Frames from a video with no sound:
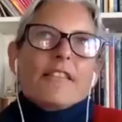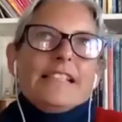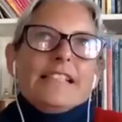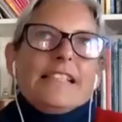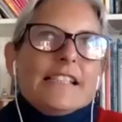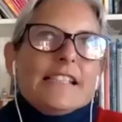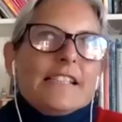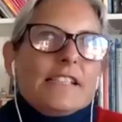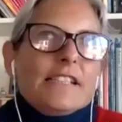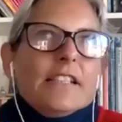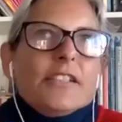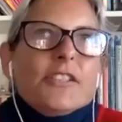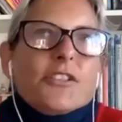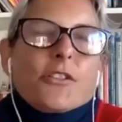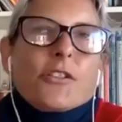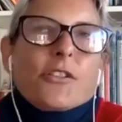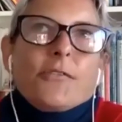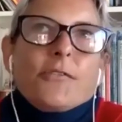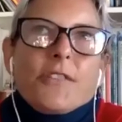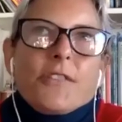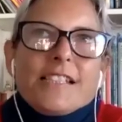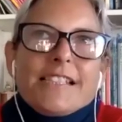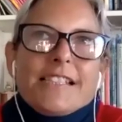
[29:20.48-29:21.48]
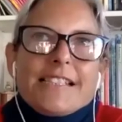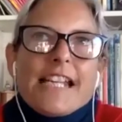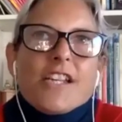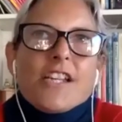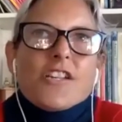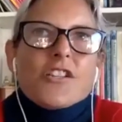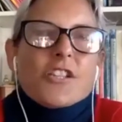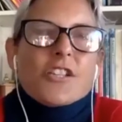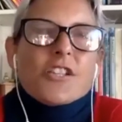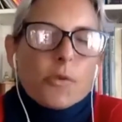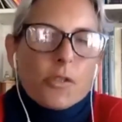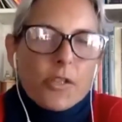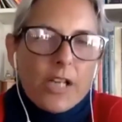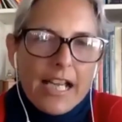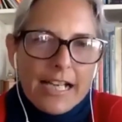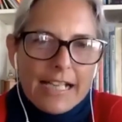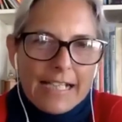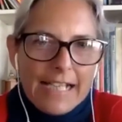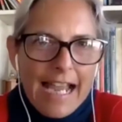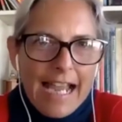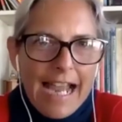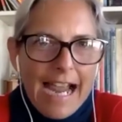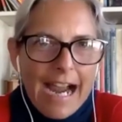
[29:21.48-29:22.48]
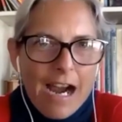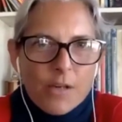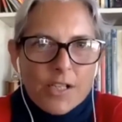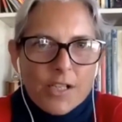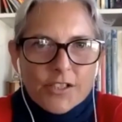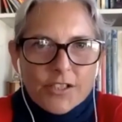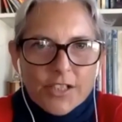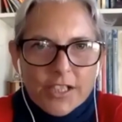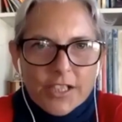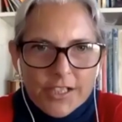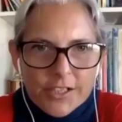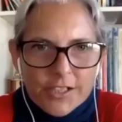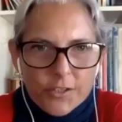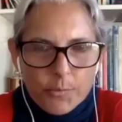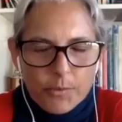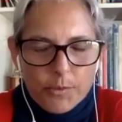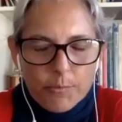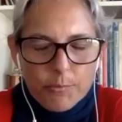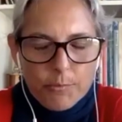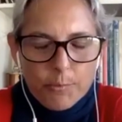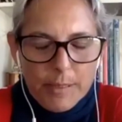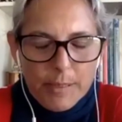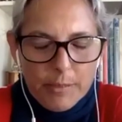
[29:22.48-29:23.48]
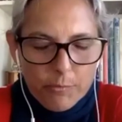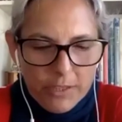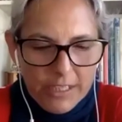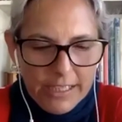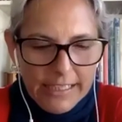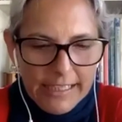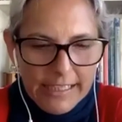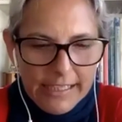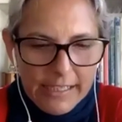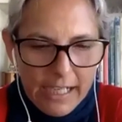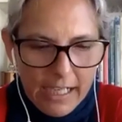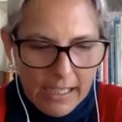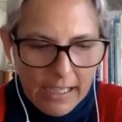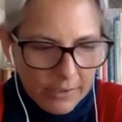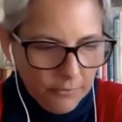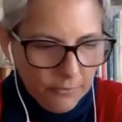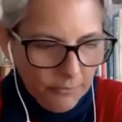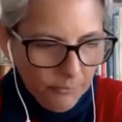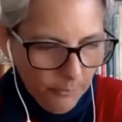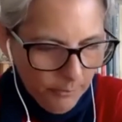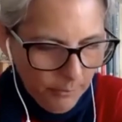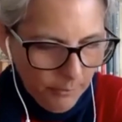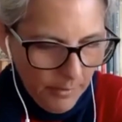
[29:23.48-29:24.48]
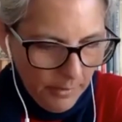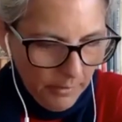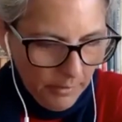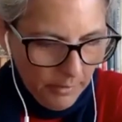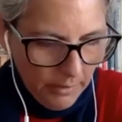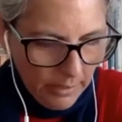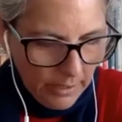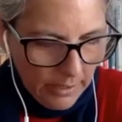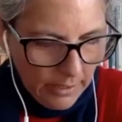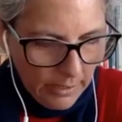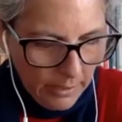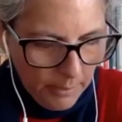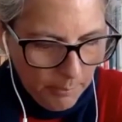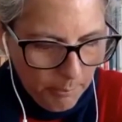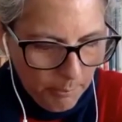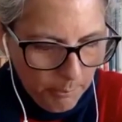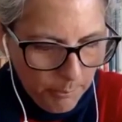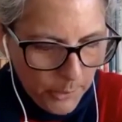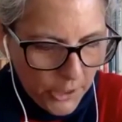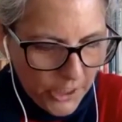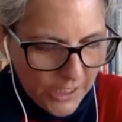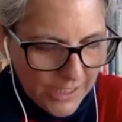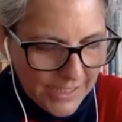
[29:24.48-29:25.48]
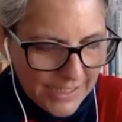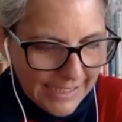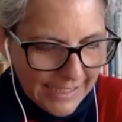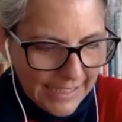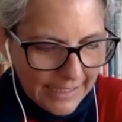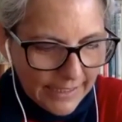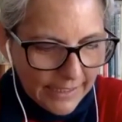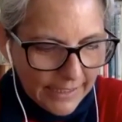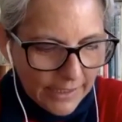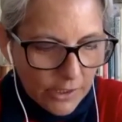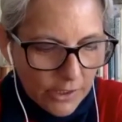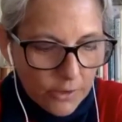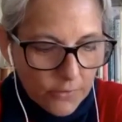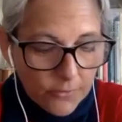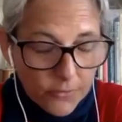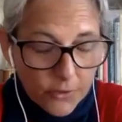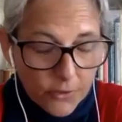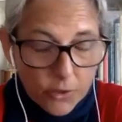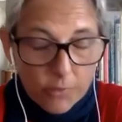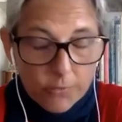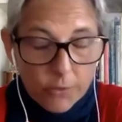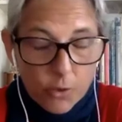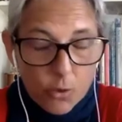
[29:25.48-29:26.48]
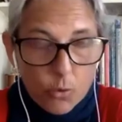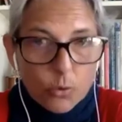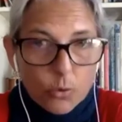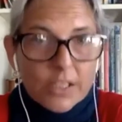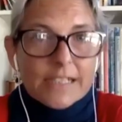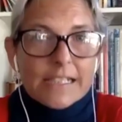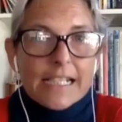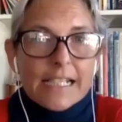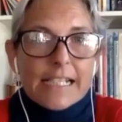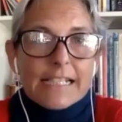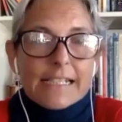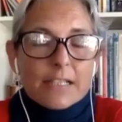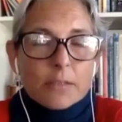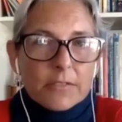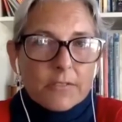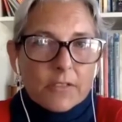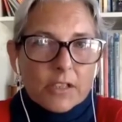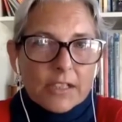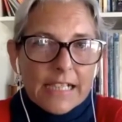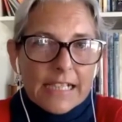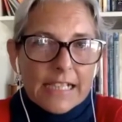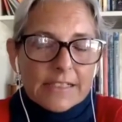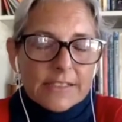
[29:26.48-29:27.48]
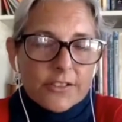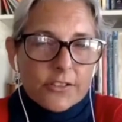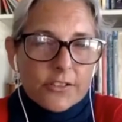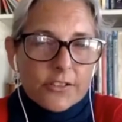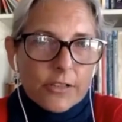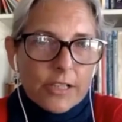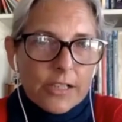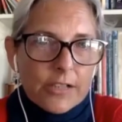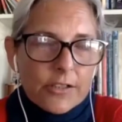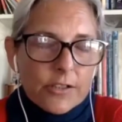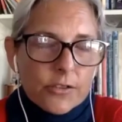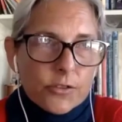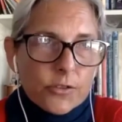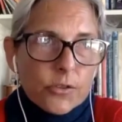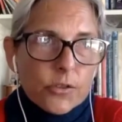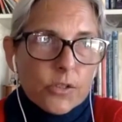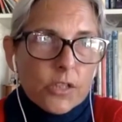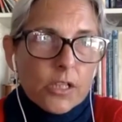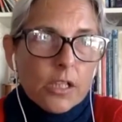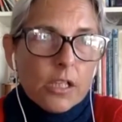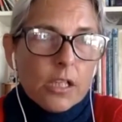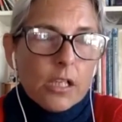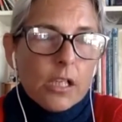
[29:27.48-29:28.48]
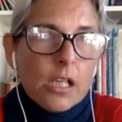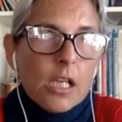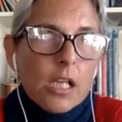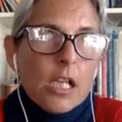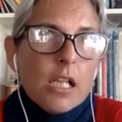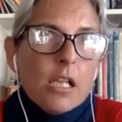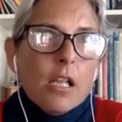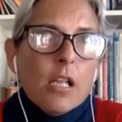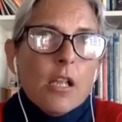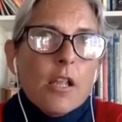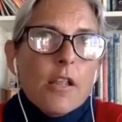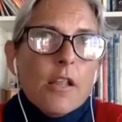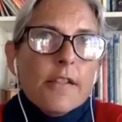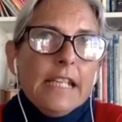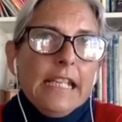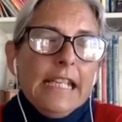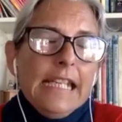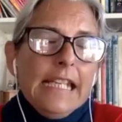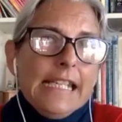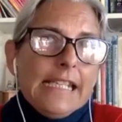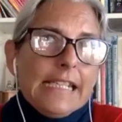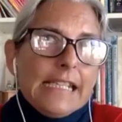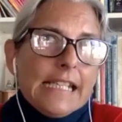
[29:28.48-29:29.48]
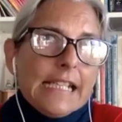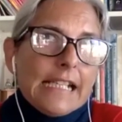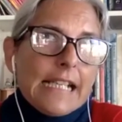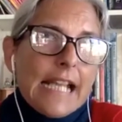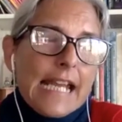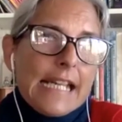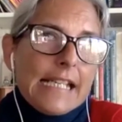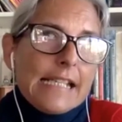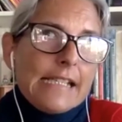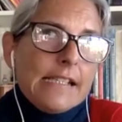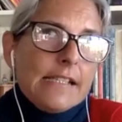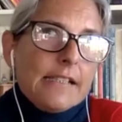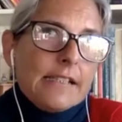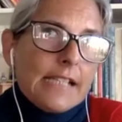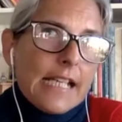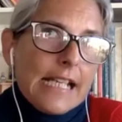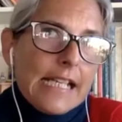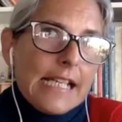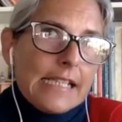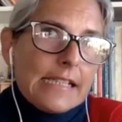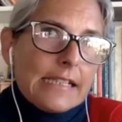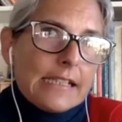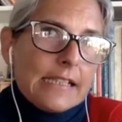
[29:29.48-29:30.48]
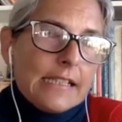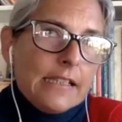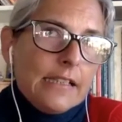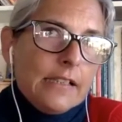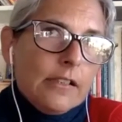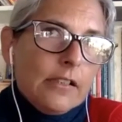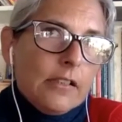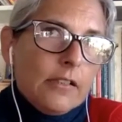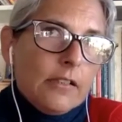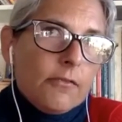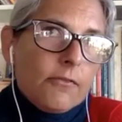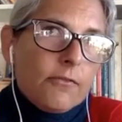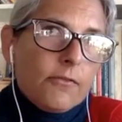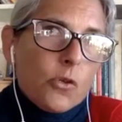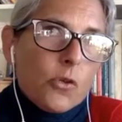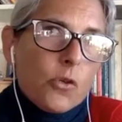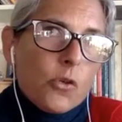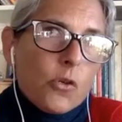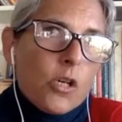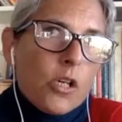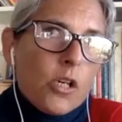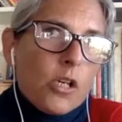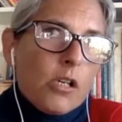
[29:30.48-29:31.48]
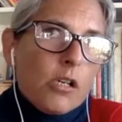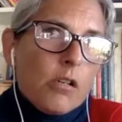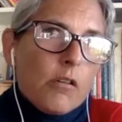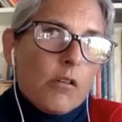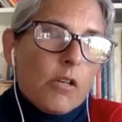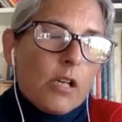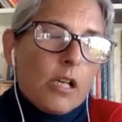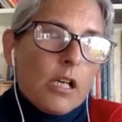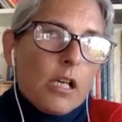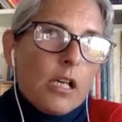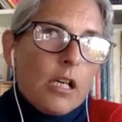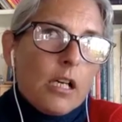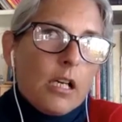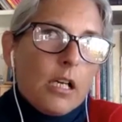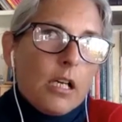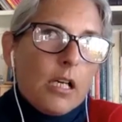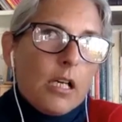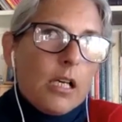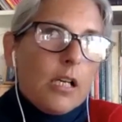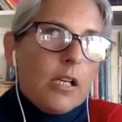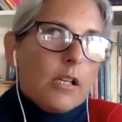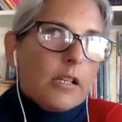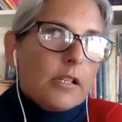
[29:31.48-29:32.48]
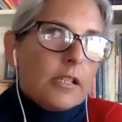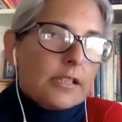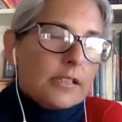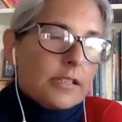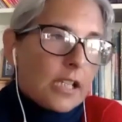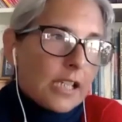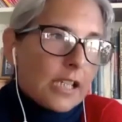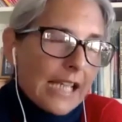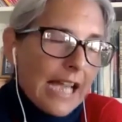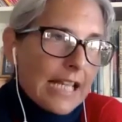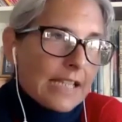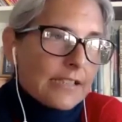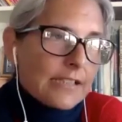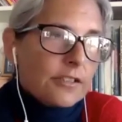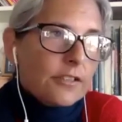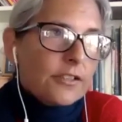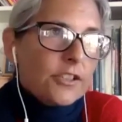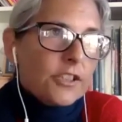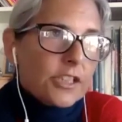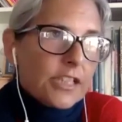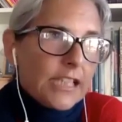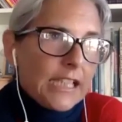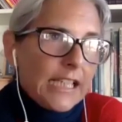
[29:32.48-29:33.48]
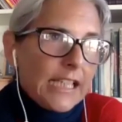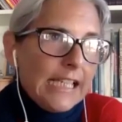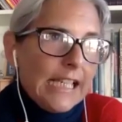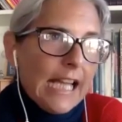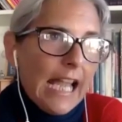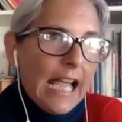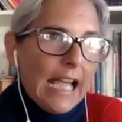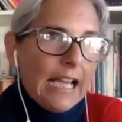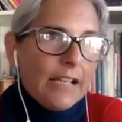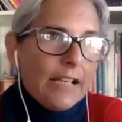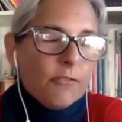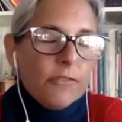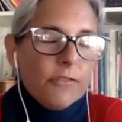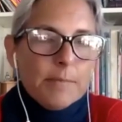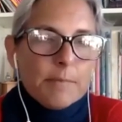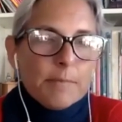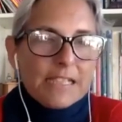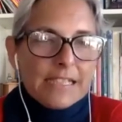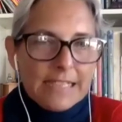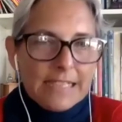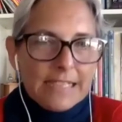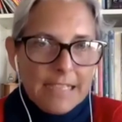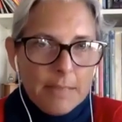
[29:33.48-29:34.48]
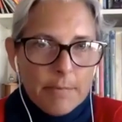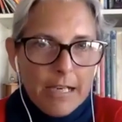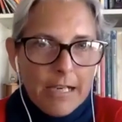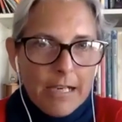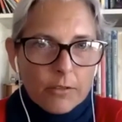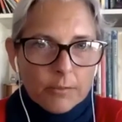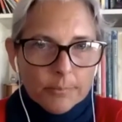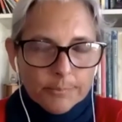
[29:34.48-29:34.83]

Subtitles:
is the sort of the stage that we're at now, is we've been really kind of putting together the overview of all the data that we've collected throughout the tour. The EDNA data for the Sargasso Sea and Vemma Seamount,